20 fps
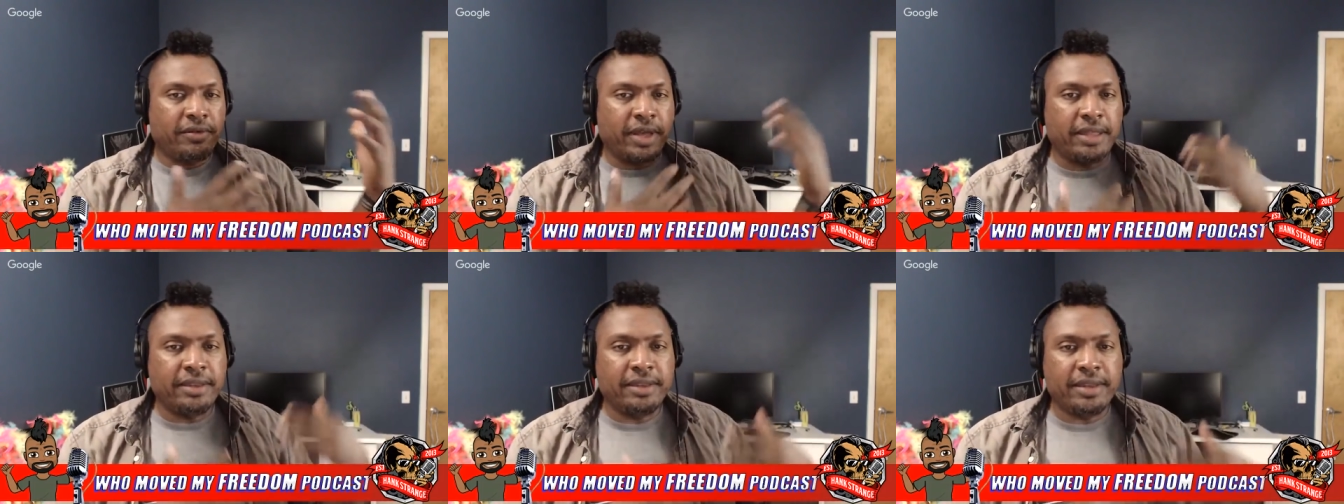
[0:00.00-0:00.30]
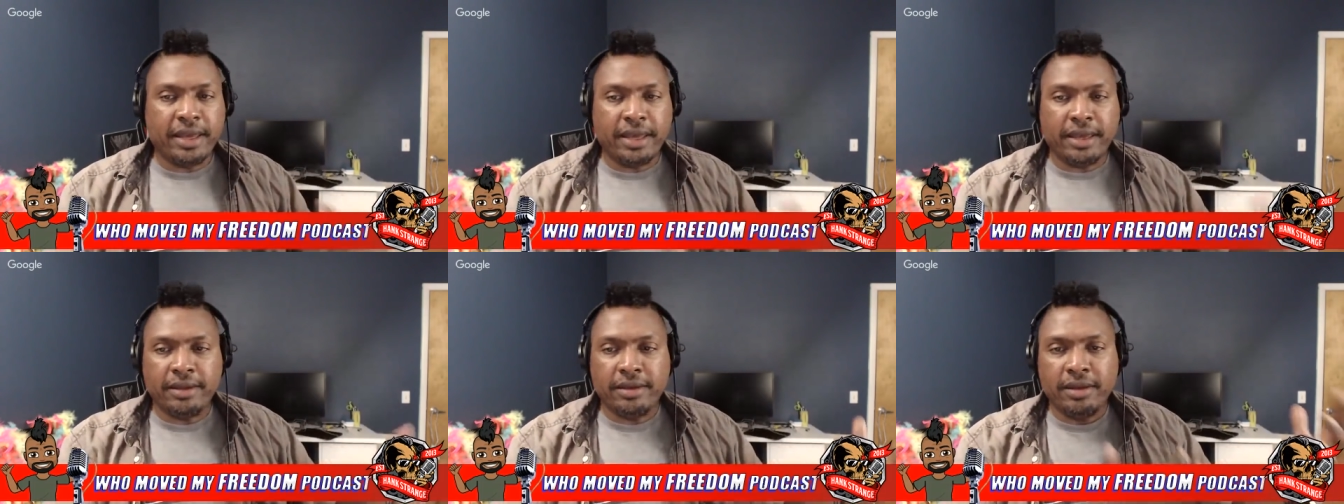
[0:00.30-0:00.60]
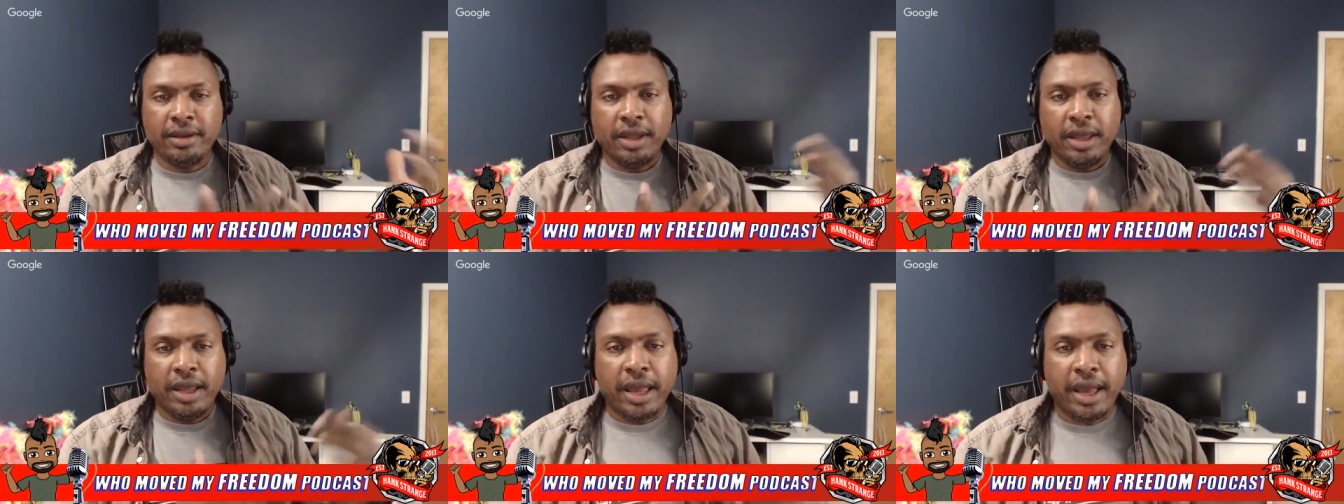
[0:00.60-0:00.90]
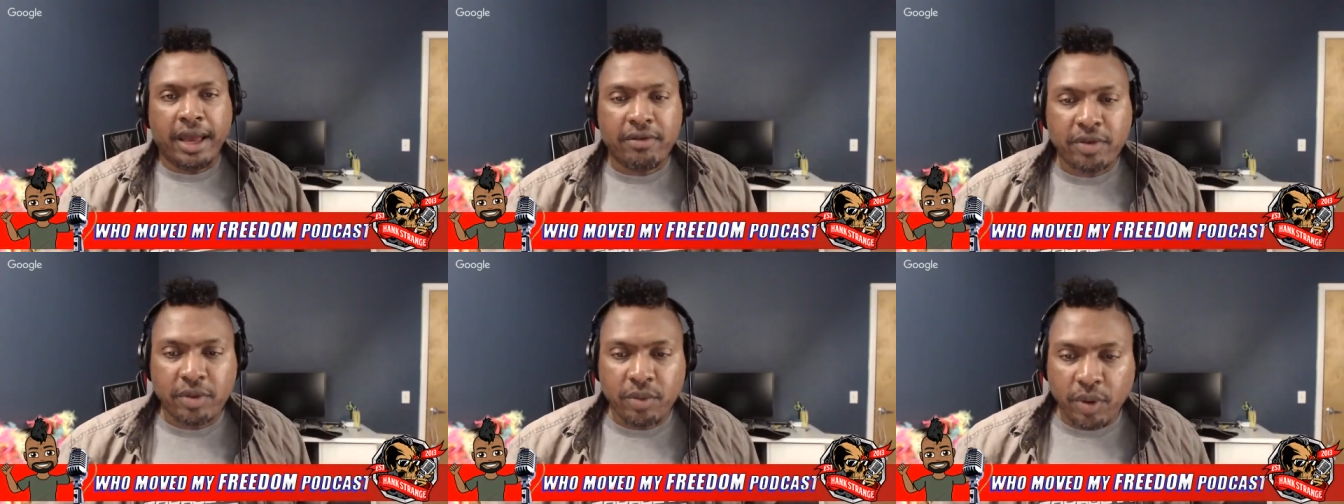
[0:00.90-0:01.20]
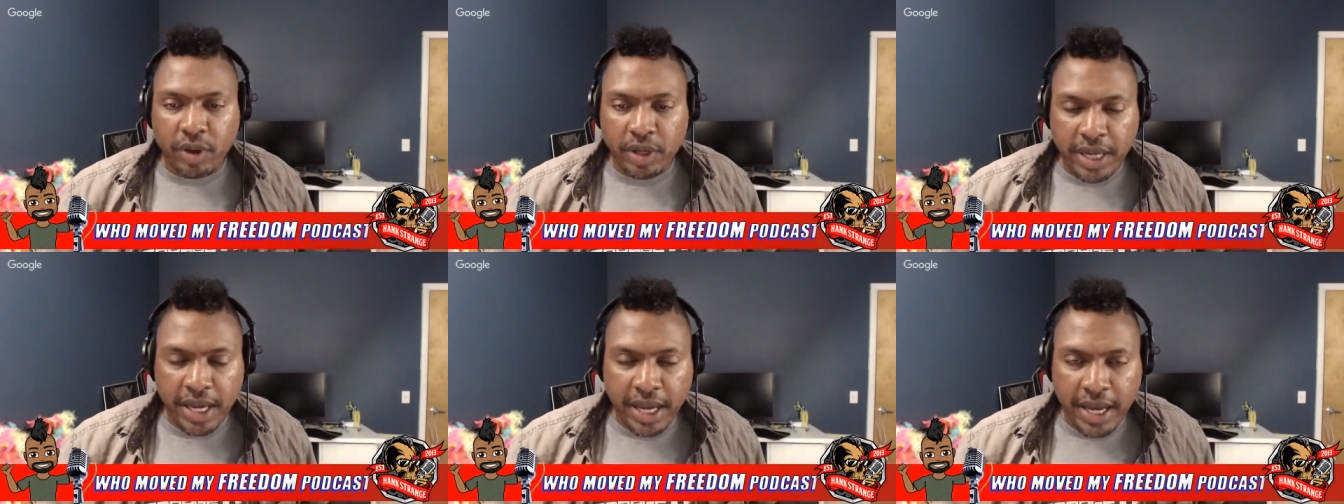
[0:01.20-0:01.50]
and then
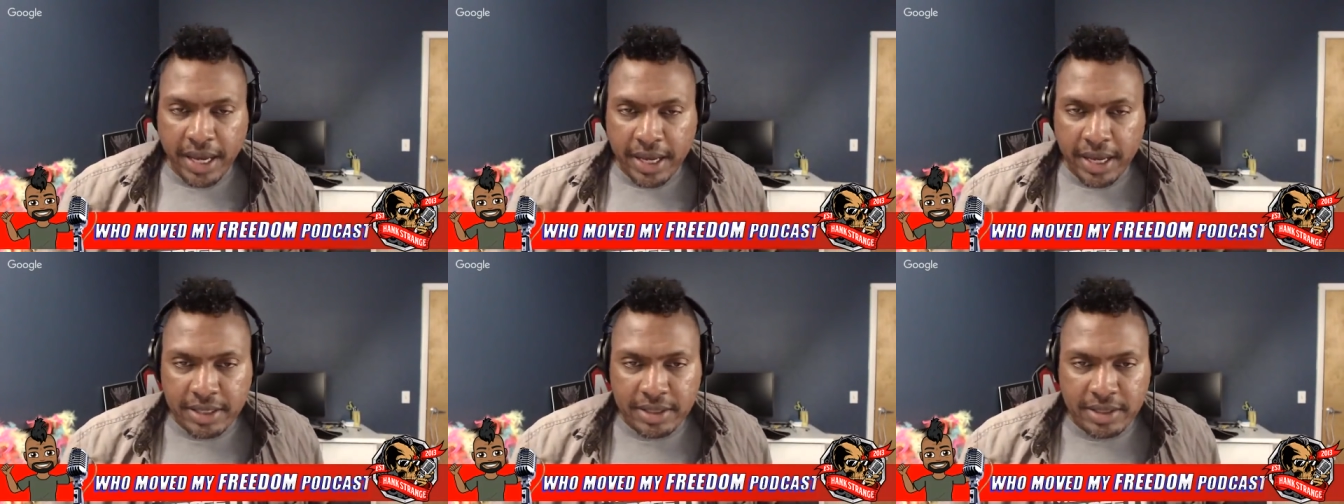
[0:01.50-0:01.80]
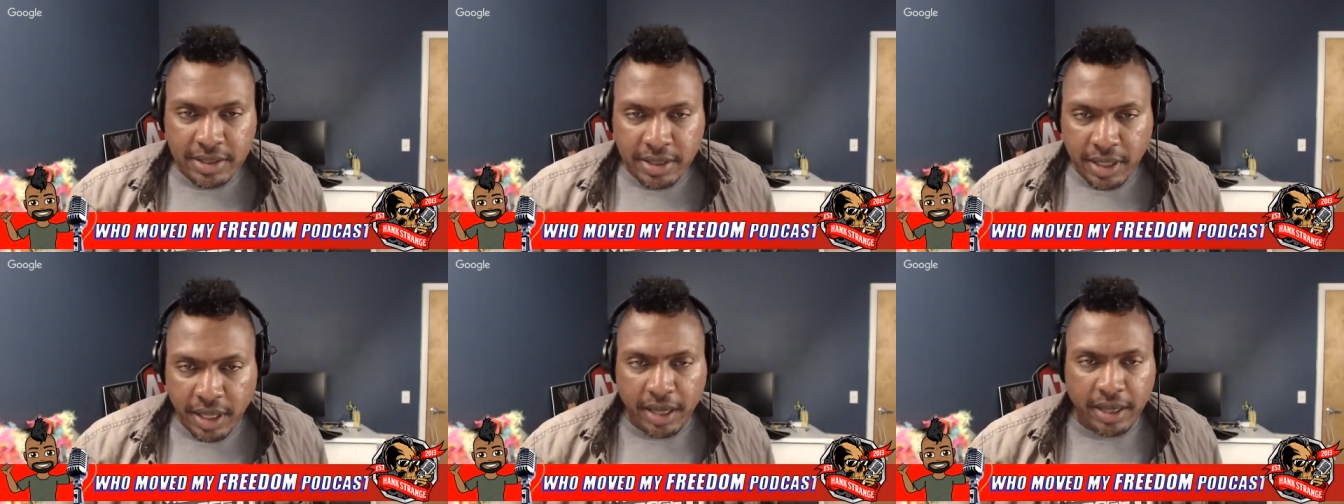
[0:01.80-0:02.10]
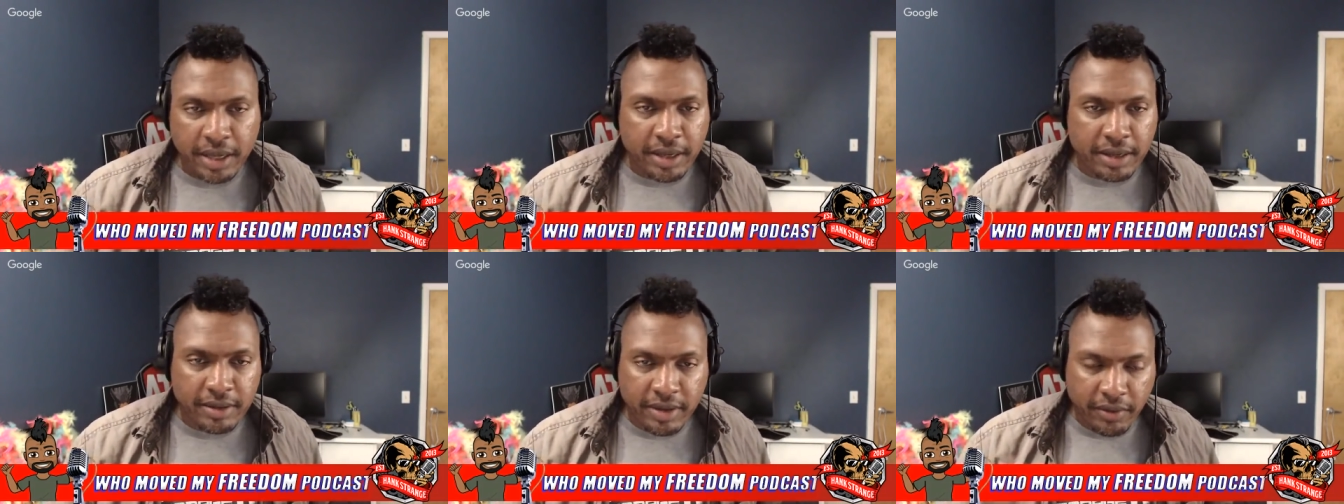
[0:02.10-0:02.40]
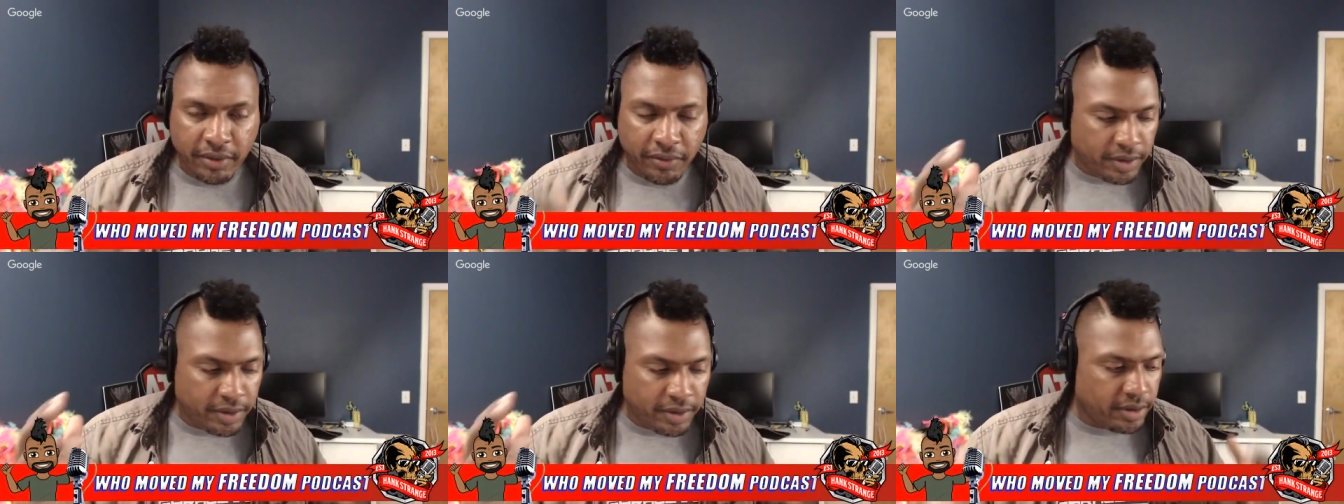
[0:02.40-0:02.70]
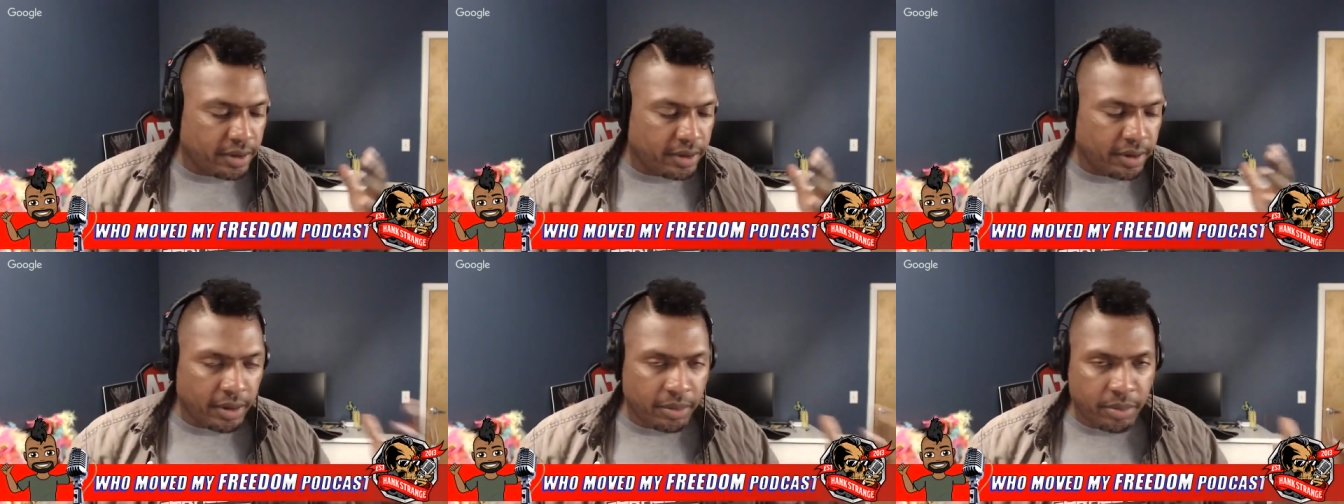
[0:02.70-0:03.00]
everyone has like
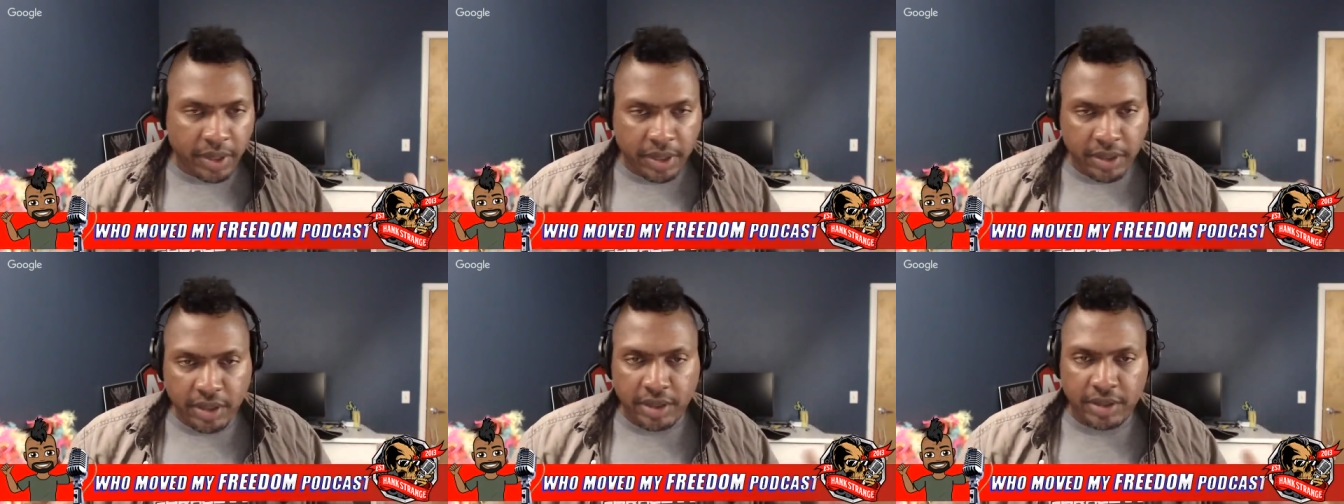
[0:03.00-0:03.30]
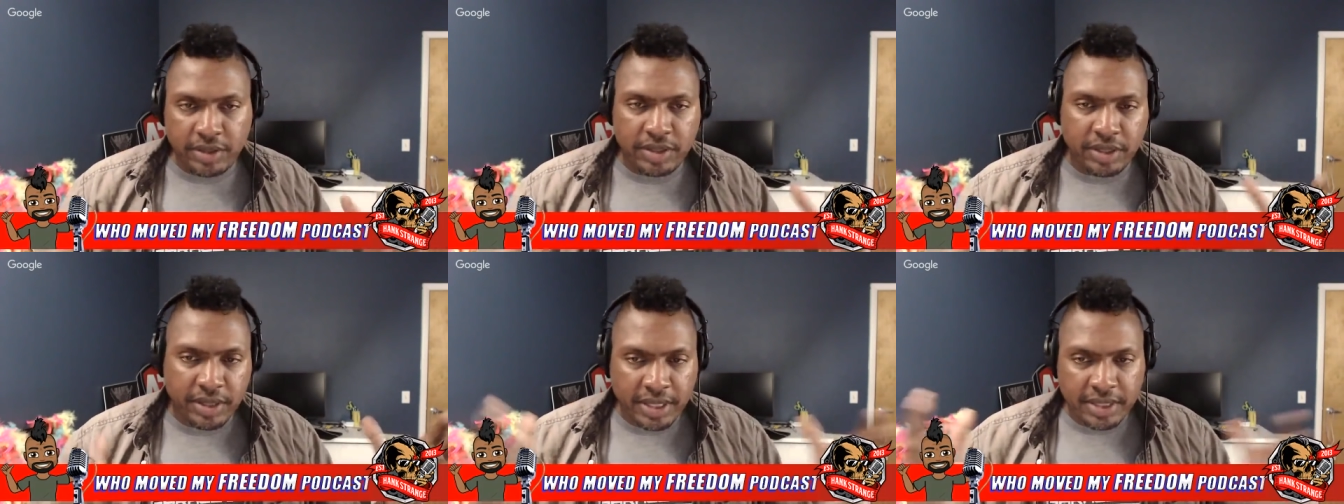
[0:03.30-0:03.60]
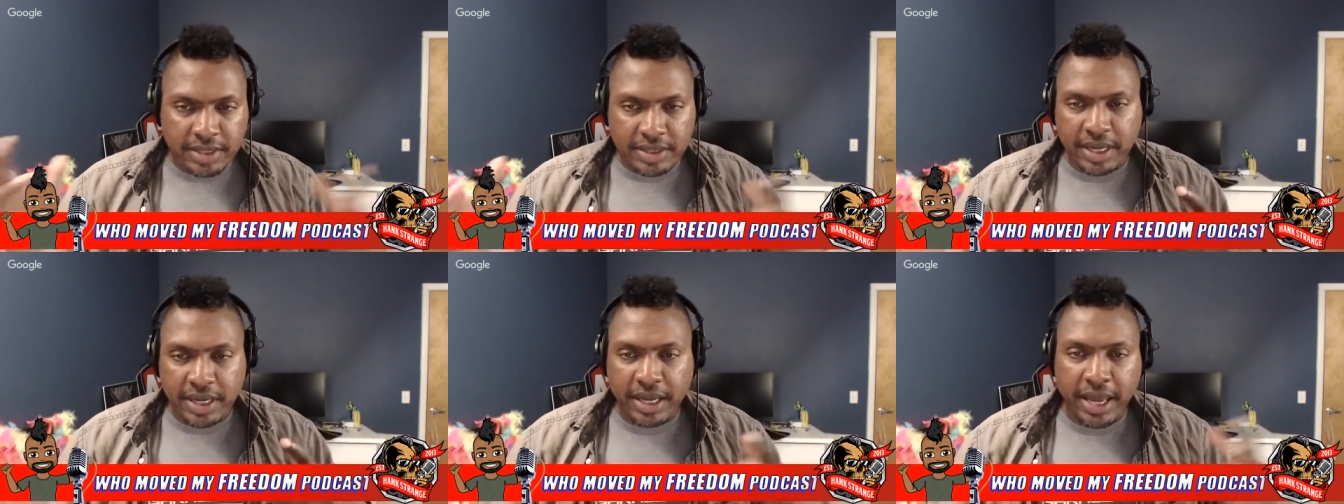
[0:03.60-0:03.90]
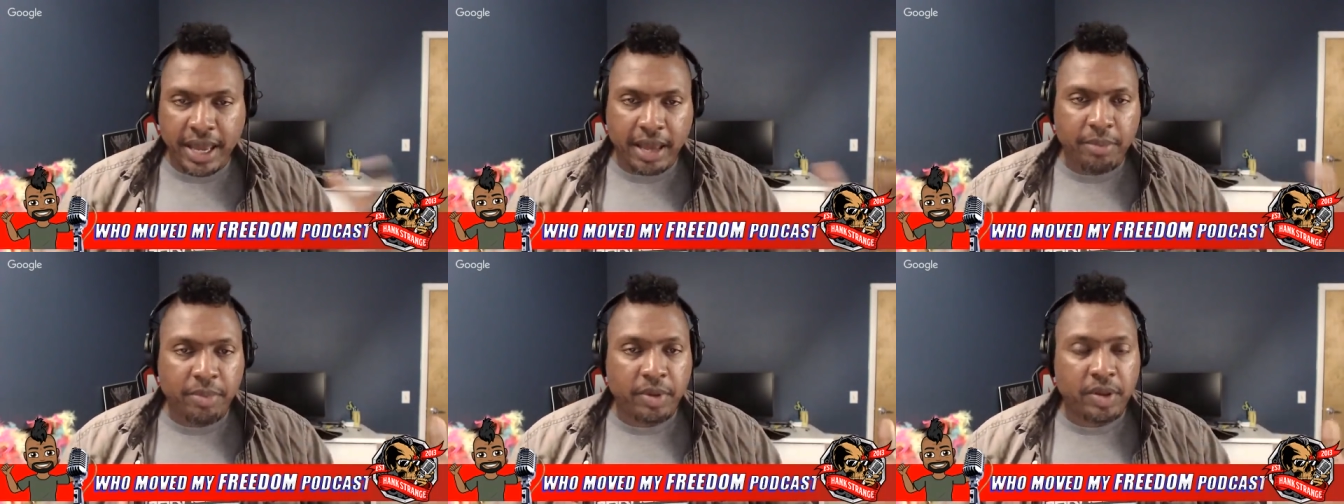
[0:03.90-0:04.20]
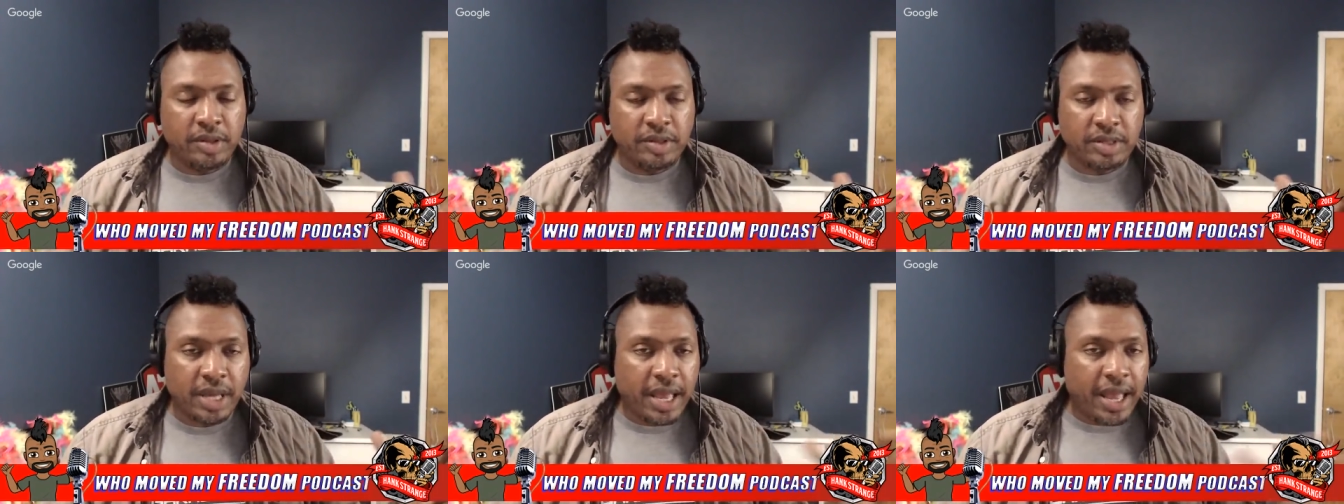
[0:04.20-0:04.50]
different opinions, and this thing
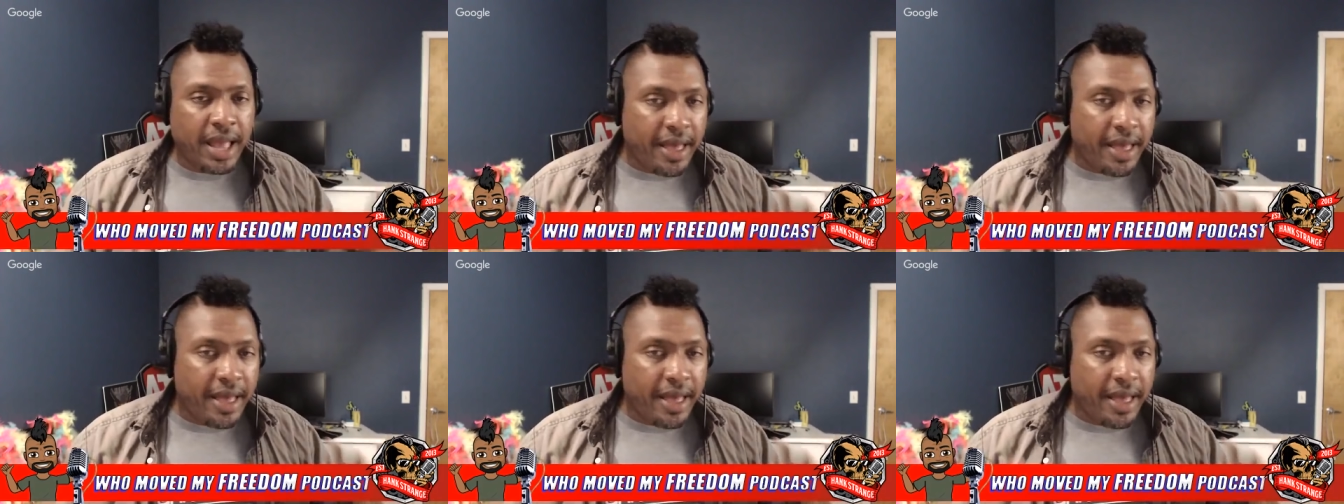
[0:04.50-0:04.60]
happens,